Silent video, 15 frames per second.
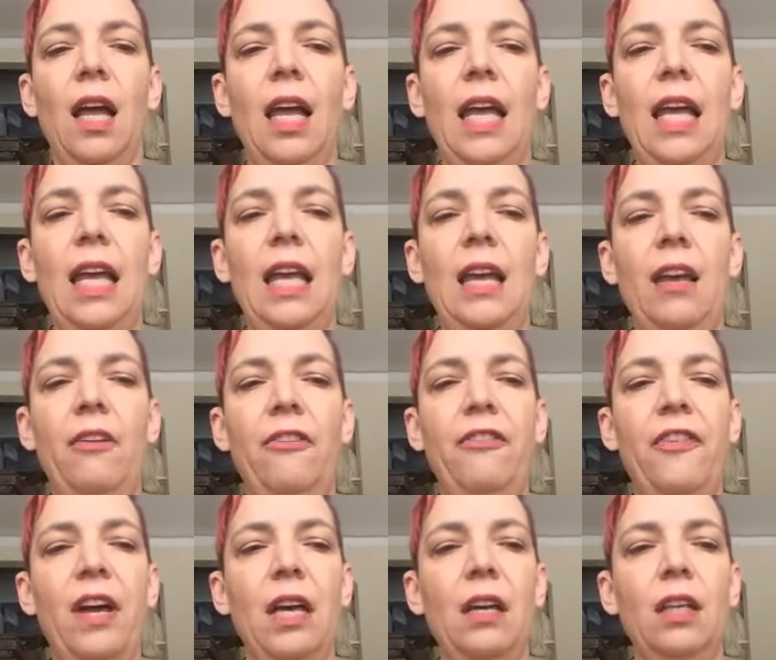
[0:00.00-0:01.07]
if
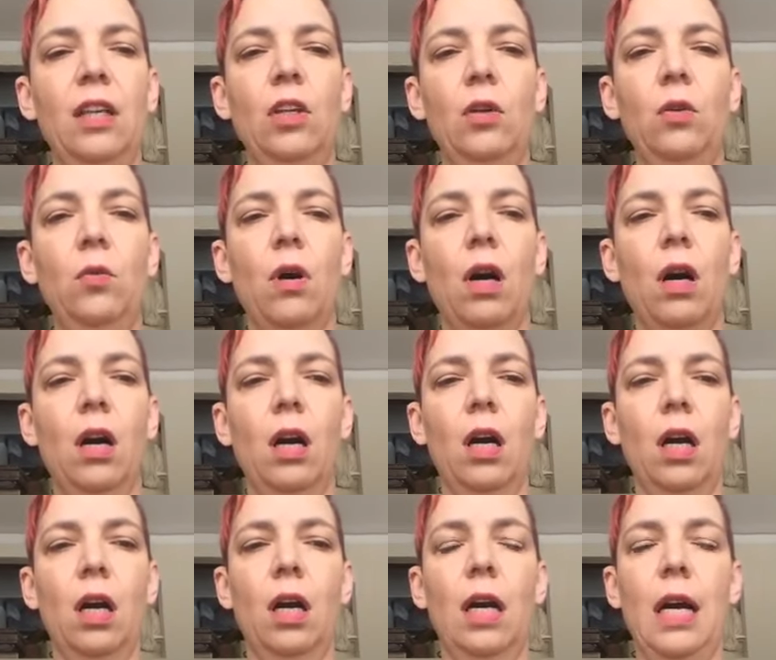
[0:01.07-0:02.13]
you
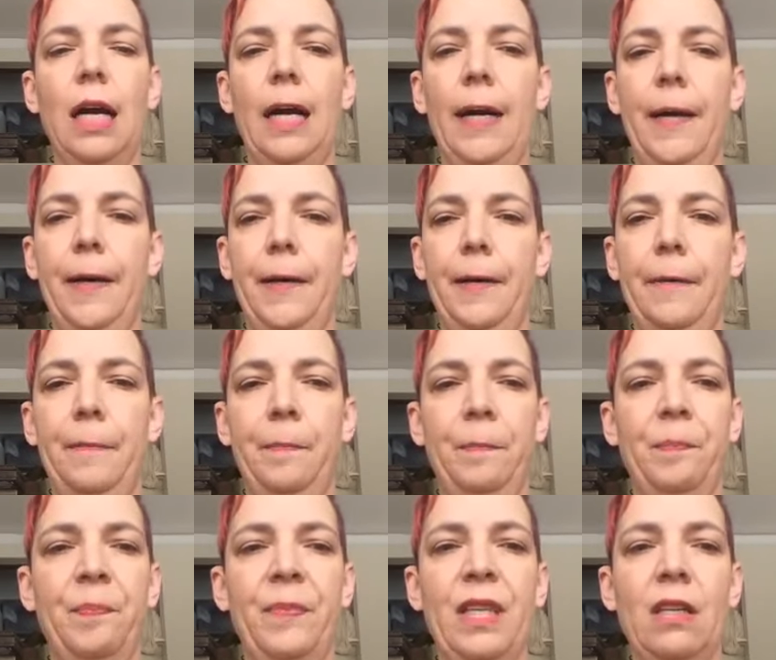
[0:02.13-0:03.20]
are, um,
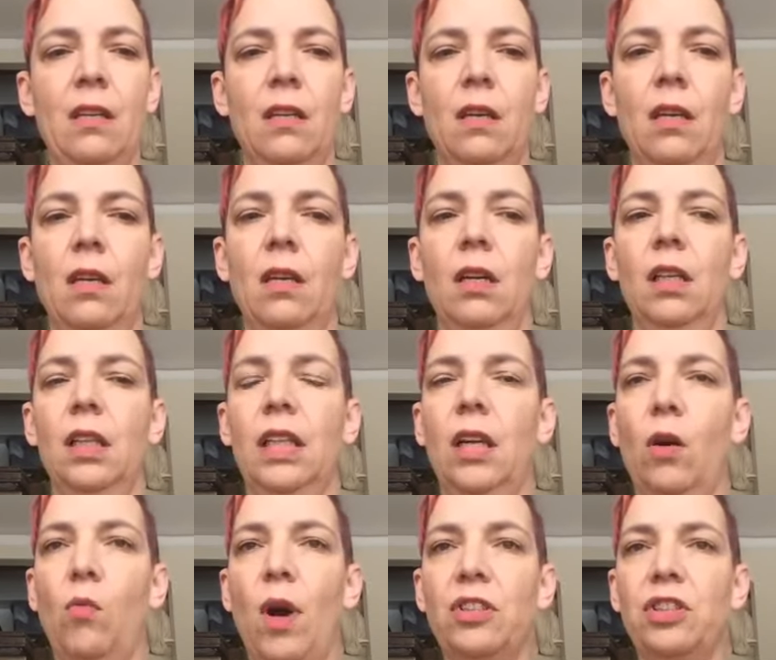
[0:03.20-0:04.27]
you know,
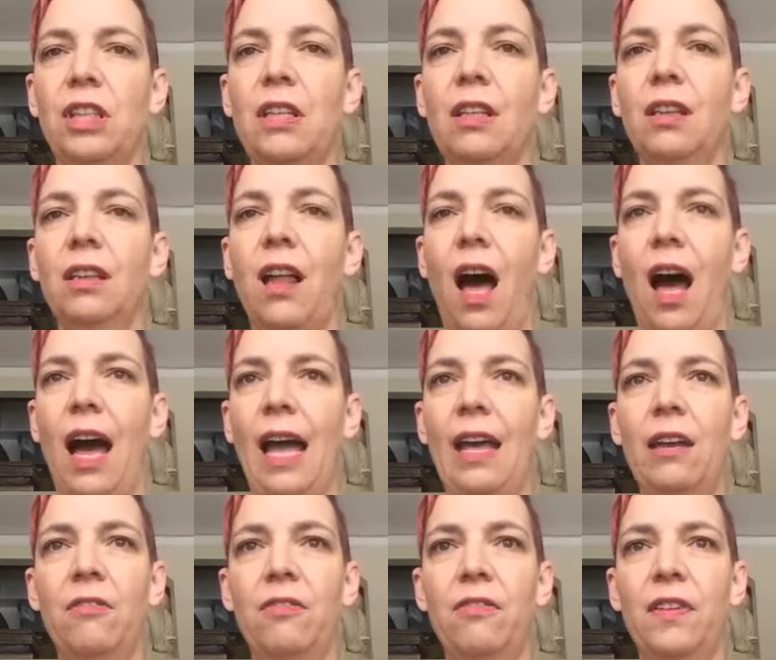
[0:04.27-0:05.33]
watching the
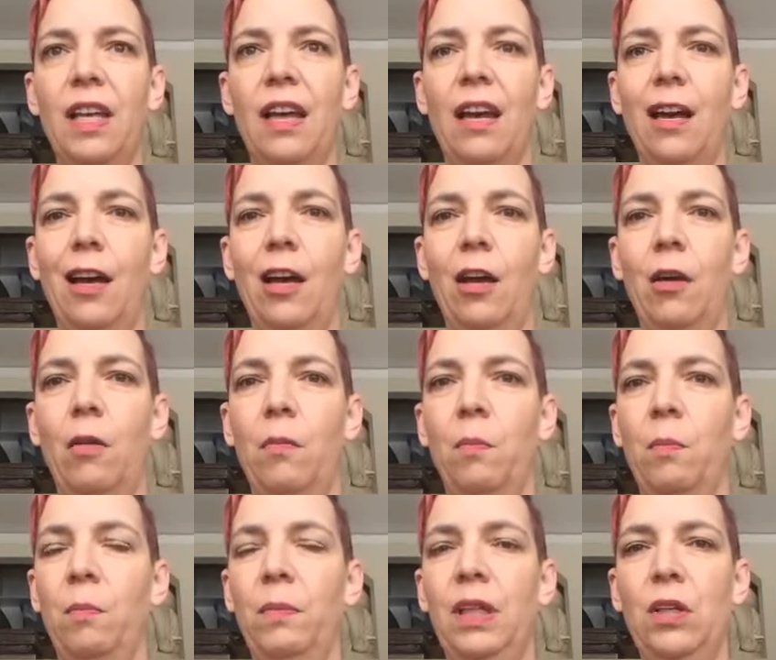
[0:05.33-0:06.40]
live,
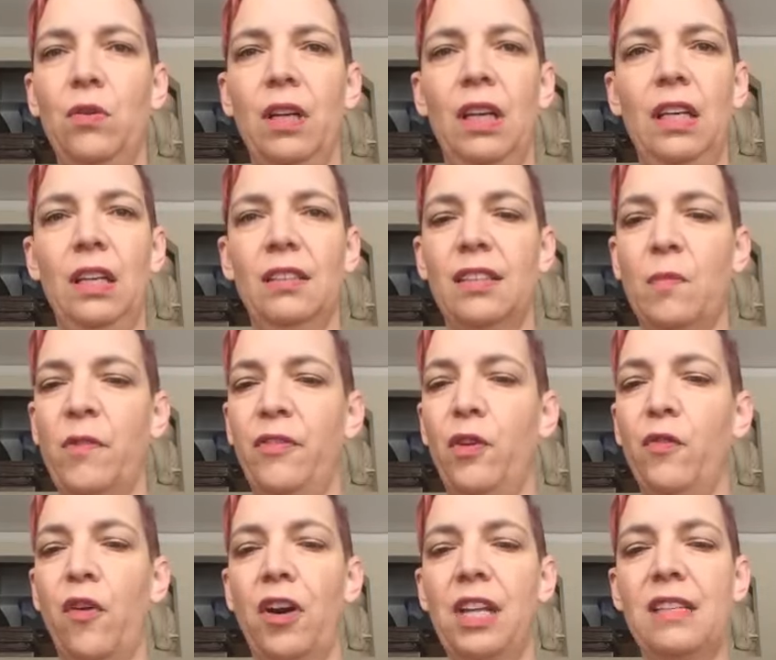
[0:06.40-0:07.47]
um, you can, some of you
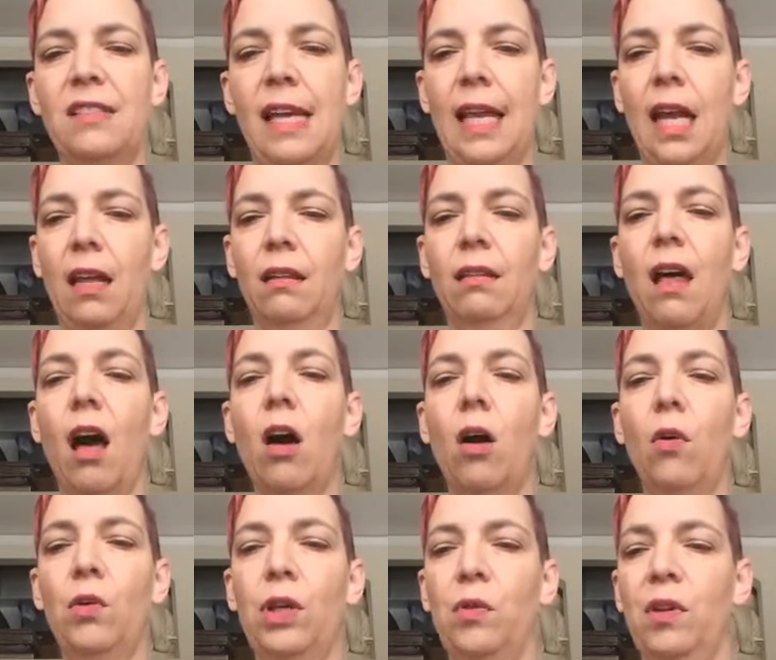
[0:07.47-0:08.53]
have already said
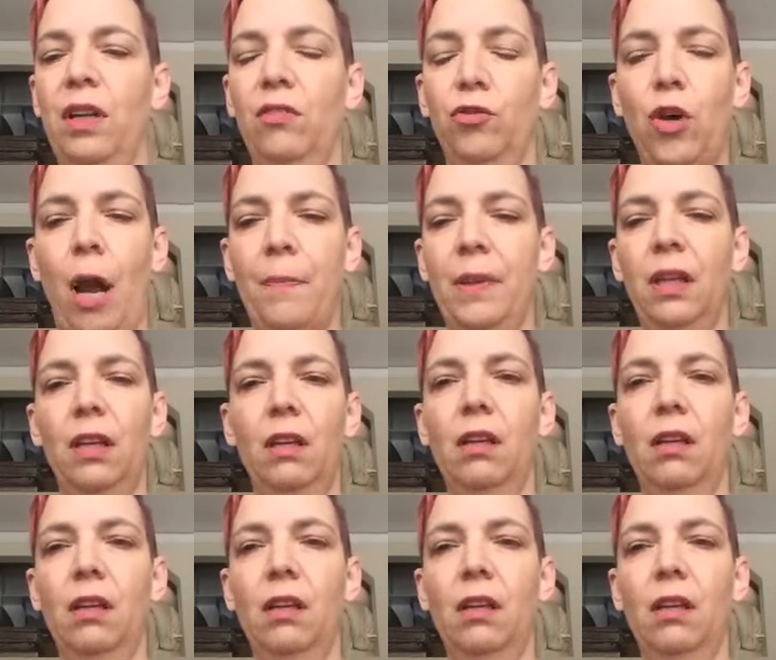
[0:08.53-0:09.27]
hello, you can drop a little